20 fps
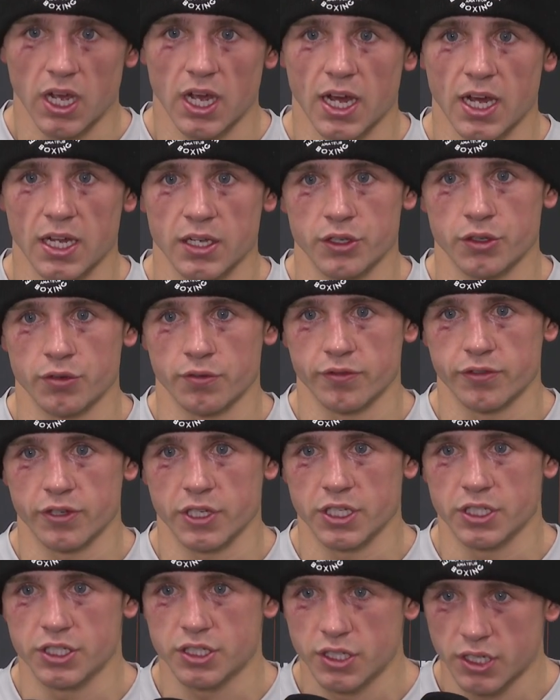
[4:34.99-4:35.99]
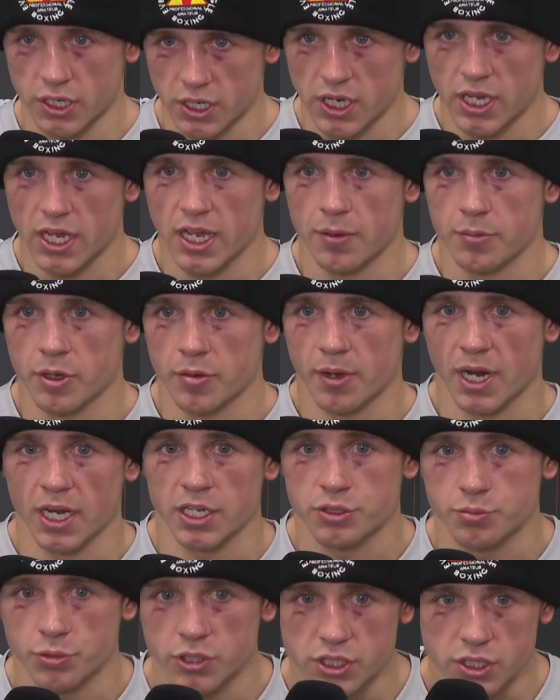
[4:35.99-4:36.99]
Anthony Humphries, my
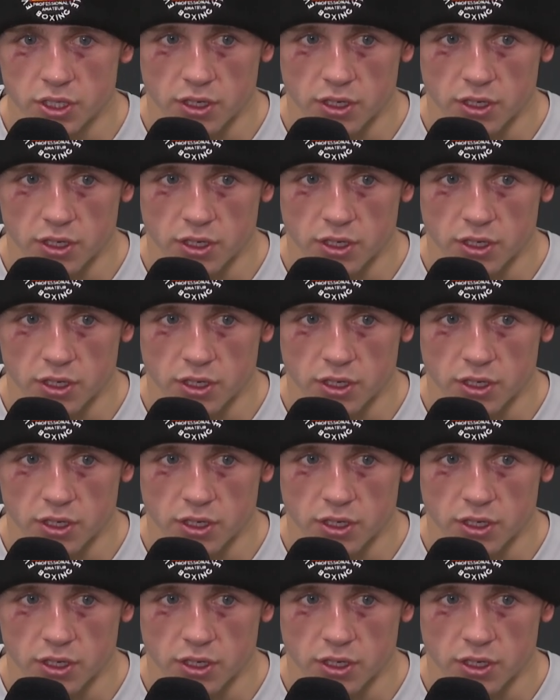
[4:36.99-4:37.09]
management,